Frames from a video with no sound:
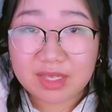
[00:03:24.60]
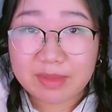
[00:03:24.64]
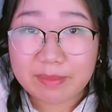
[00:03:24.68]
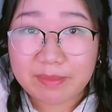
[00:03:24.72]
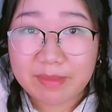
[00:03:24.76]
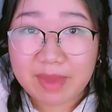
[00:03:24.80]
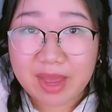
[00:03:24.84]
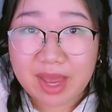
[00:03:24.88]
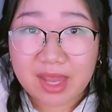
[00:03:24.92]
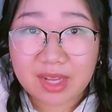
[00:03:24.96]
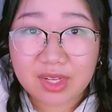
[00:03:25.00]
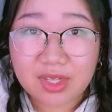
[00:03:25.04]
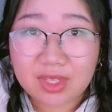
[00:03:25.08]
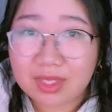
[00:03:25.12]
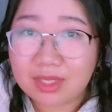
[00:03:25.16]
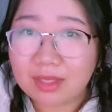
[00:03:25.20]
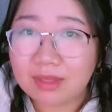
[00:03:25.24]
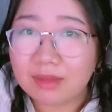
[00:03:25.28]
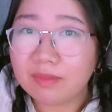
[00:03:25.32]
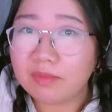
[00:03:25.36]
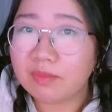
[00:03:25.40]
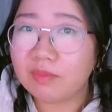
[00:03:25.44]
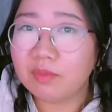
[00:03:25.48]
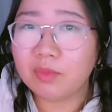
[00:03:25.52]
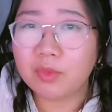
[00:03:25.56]
doesn't
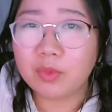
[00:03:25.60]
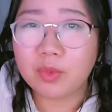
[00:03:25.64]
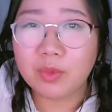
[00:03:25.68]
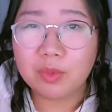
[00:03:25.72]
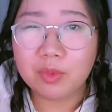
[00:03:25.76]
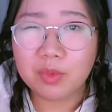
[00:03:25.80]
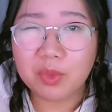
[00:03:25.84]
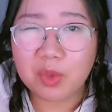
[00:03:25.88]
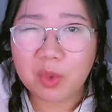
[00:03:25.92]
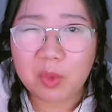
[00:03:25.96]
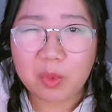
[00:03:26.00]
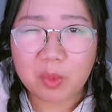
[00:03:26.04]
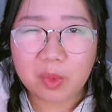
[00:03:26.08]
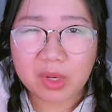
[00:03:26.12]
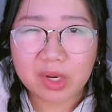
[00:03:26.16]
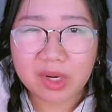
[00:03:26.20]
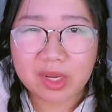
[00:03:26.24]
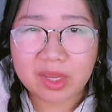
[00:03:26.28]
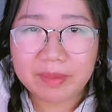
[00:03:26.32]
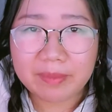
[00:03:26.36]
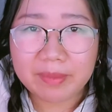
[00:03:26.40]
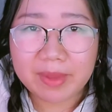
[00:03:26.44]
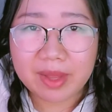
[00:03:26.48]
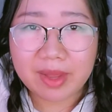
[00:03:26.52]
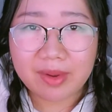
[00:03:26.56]
match, don't
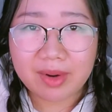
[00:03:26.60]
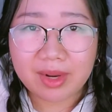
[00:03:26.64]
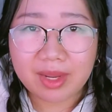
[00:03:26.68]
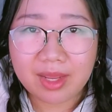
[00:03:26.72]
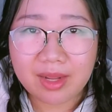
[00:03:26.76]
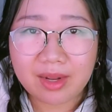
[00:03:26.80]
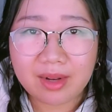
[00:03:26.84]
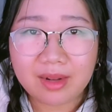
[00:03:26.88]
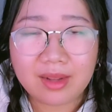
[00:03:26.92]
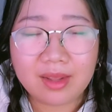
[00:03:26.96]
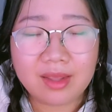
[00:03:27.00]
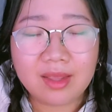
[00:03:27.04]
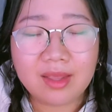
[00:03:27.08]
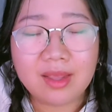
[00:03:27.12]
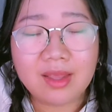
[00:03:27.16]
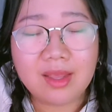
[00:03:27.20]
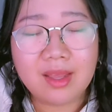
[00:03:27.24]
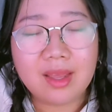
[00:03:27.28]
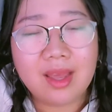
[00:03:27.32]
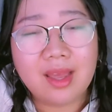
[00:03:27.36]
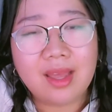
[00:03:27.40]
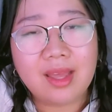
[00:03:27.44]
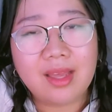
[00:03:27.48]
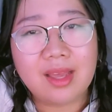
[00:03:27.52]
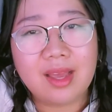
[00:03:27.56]
worry about it.
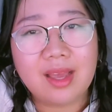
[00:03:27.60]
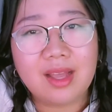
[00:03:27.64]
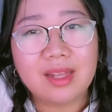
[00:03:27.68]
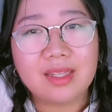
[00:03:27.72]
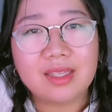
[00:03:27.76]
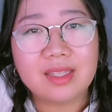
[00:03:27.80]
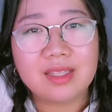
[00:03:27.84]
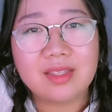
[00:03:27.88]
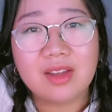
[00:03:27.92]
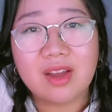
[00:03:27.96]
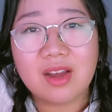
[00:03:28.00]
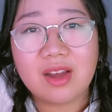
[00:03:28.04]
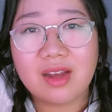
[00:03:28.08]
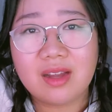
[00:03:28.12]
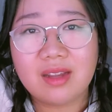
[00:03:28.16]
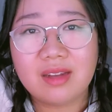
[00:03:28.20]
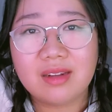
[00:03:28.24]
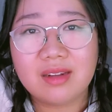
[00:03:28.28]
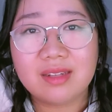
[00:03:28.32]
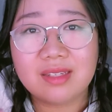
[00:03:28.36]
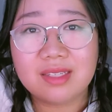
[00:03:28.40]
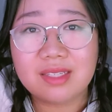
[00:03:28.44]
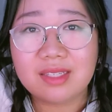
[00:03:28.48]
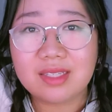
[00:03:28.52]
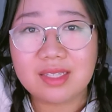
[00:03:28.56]
It's
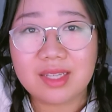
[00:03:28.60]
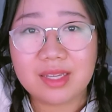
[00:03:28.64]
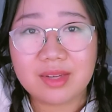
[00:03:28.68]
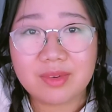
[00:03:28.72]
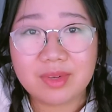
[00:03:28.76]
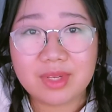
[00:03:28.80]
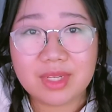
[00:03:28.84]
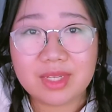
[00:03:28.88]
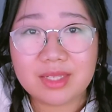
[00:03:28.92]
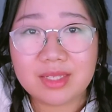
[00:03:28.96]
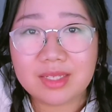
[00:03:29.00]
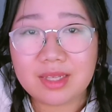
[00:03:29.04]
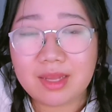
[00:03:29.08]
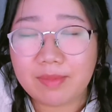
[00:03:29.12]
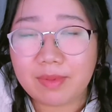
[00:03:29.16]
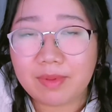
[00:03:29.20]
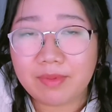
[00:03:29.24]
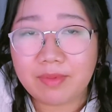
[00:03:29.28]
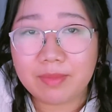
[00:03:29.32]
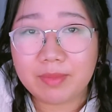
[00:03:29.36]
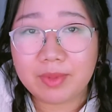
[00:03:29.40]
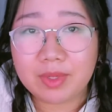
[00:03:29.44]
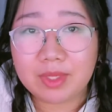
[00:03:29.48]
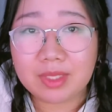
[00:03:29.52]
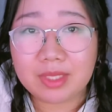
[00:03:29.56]
not a serious
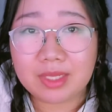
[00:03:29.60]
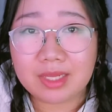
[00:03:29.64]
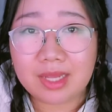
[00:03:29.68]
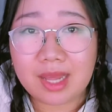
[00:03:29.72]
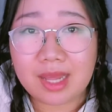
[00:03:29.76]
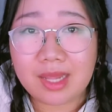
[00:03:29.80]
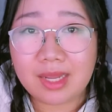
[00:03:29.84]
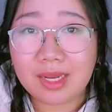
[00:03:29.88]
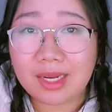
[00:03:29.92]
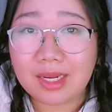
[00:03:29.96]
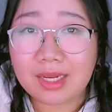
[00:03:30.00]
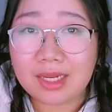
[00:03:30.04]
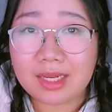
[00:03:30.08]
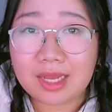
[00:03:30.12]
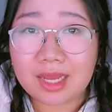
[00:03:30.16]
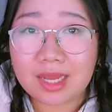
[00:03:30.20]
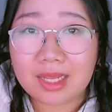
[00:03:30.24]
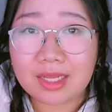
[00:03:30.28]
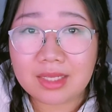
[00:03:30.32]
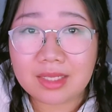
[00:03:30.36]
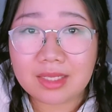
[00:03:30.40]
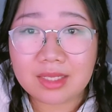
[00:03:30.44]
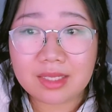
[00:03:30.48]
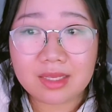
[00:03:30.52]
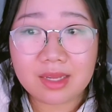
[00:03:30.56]
type of personality
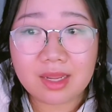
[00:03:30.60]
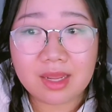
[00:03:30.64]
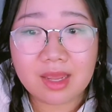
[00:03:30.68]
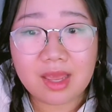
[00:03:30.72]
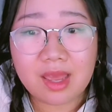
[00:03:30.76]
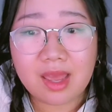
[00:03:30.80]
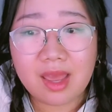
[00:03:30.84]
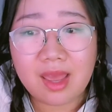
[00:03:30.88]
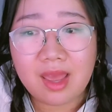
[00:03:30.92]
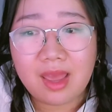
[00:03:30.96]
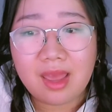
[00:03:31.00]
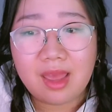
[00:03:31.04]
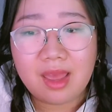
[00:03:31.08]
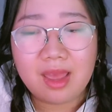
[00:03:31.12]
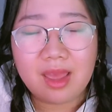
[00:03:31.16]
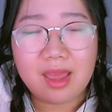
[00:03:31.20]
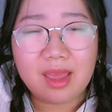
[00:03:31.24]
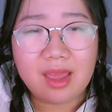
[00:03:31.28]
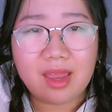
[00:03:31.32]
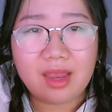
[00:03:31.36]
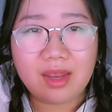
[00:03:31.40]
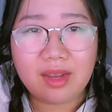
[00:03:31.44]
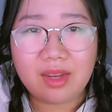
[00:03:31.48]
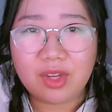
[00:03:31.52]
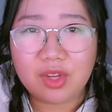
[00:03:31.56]
test,
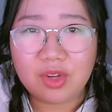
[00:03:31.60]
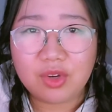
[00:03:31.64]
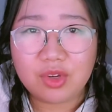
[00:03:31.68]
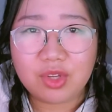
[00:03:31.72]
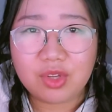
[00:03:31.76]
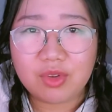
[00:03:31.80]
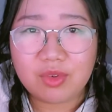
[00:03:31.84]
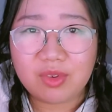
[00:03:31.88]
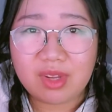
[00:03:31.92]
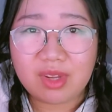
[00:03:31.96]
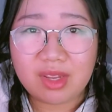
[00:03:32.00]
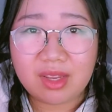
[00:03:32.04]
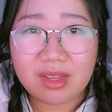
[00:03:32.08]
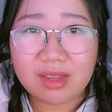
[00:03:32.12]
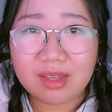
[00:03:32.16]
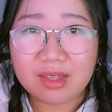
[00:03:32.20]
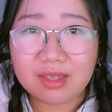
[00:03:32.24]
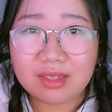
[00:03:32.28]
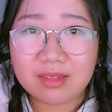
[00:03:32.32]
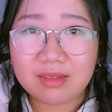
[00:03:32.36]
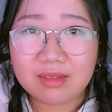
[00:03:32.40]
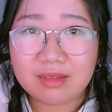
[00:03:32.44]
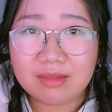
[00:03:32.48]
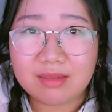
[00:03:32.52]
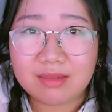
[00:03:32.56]
and you're
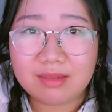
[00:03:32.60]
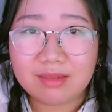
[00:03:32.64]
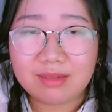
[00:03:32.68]
unique